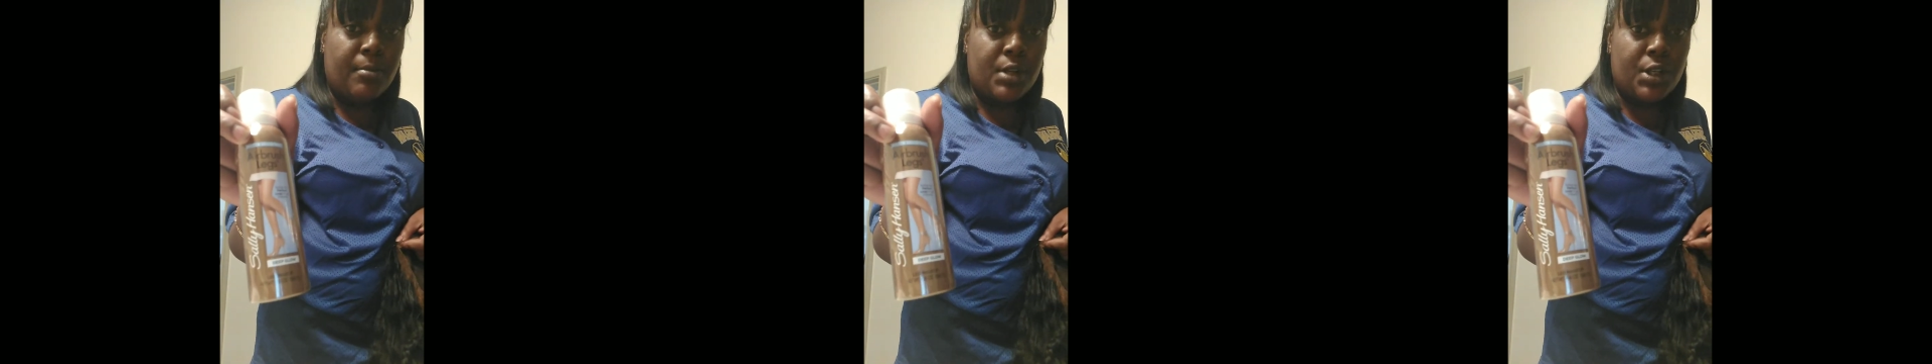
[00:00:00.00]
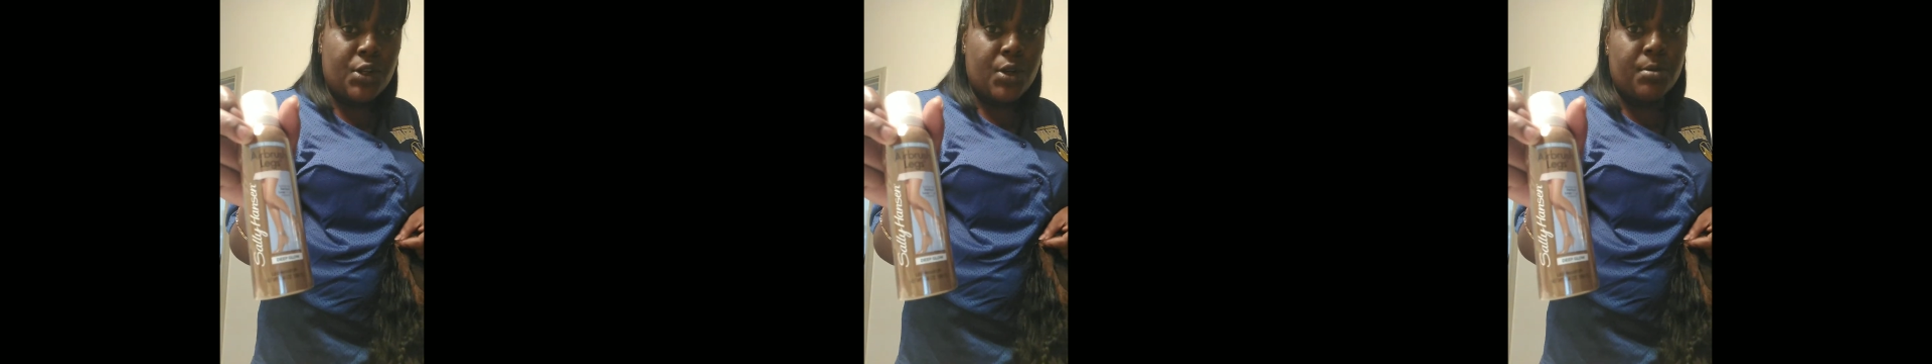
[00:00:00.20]

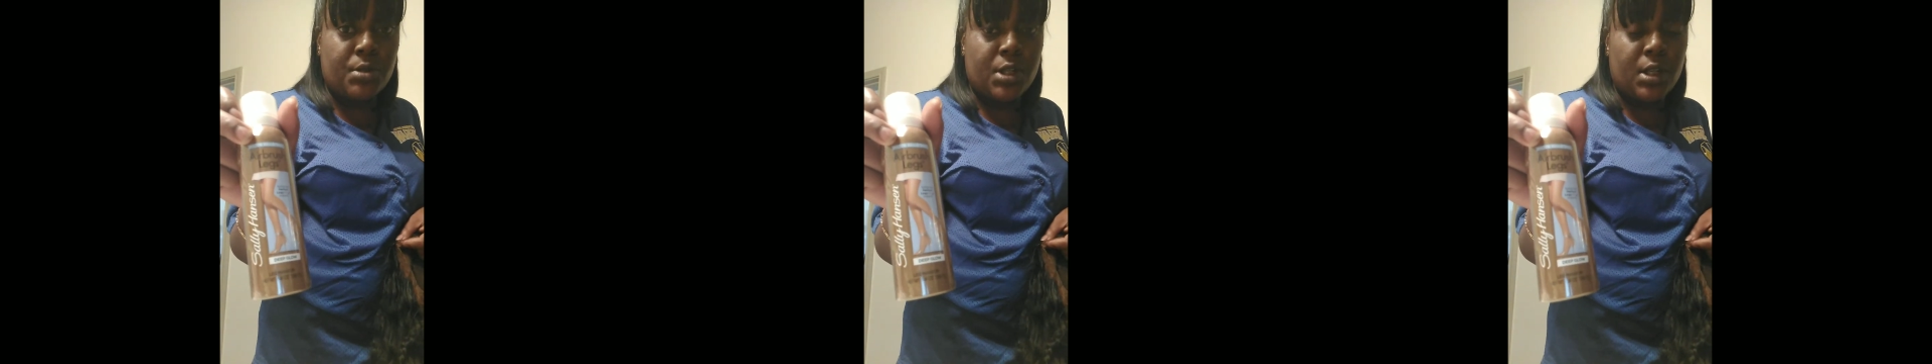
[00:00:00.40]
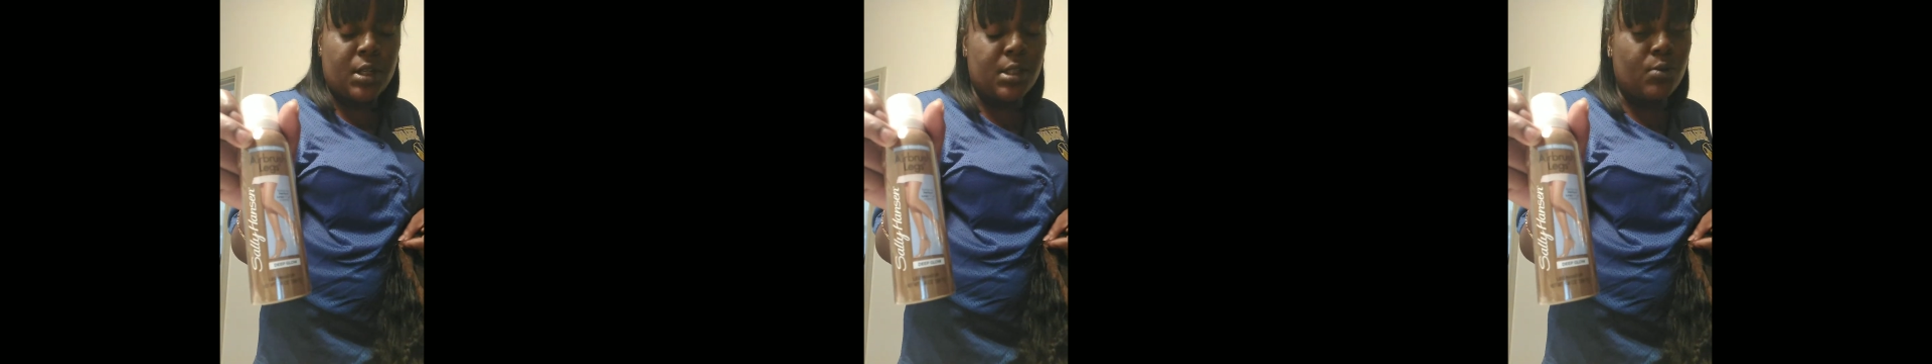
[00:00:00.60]

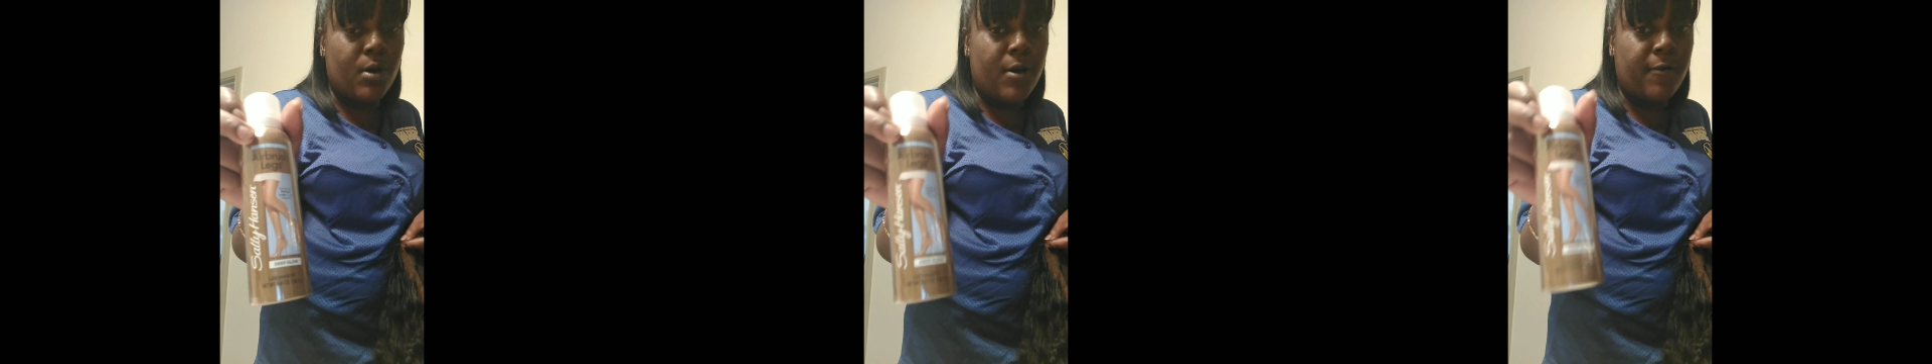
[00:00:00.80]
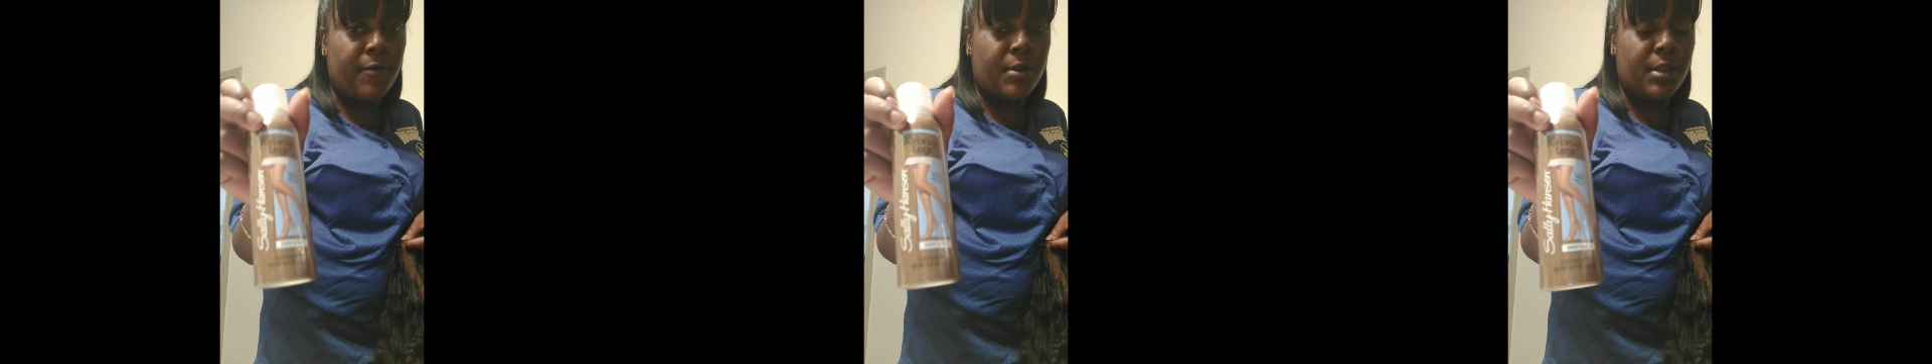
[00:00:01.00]
description as
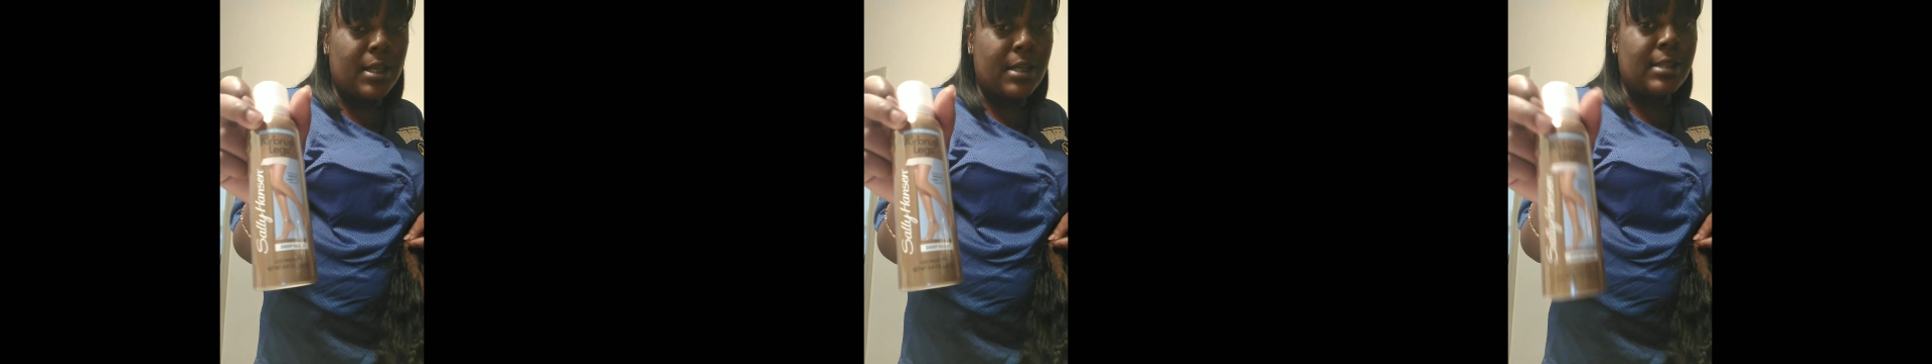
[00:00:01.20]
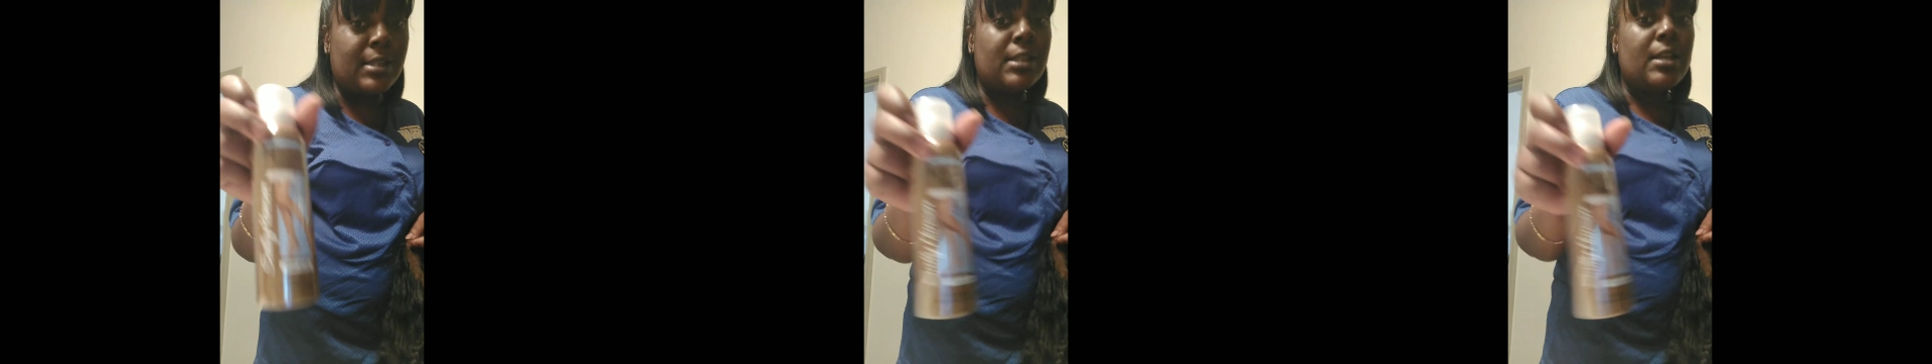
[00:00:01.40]
well for
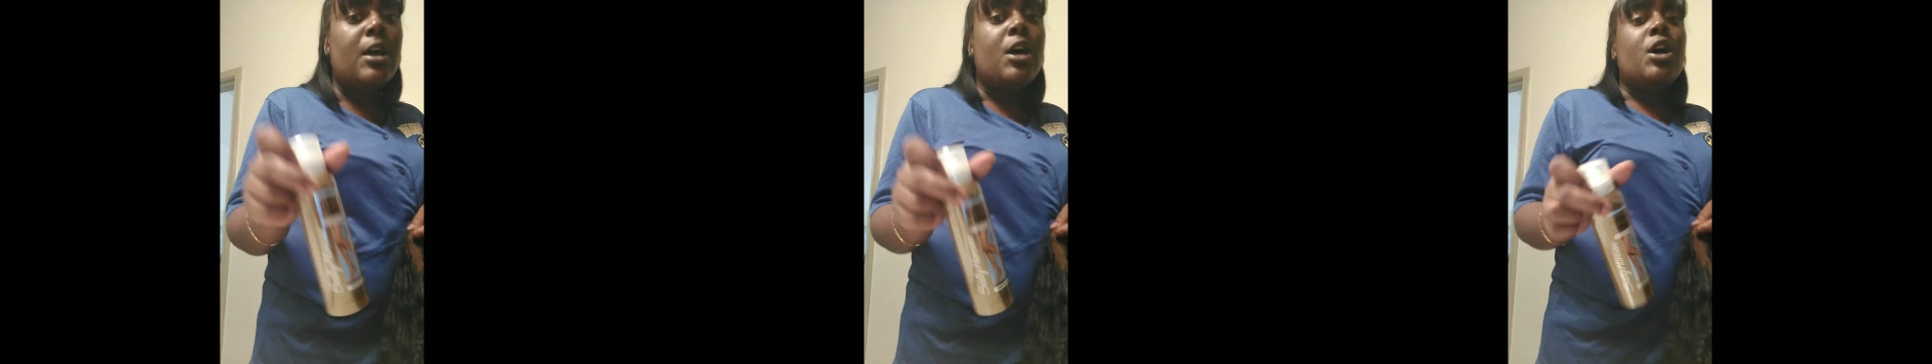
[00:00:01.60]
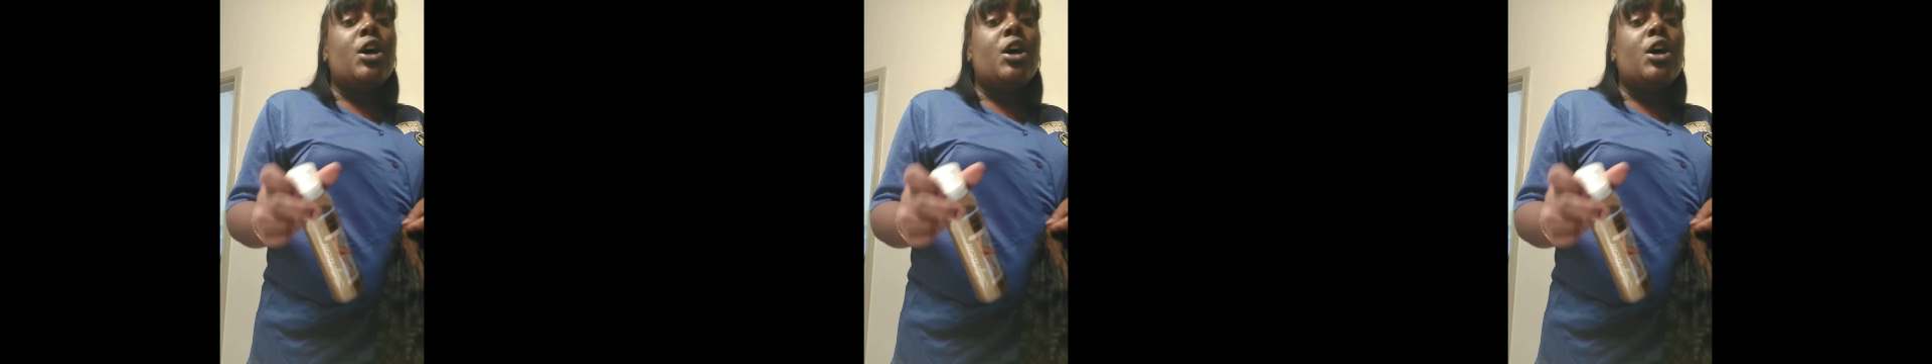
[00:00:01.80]
this.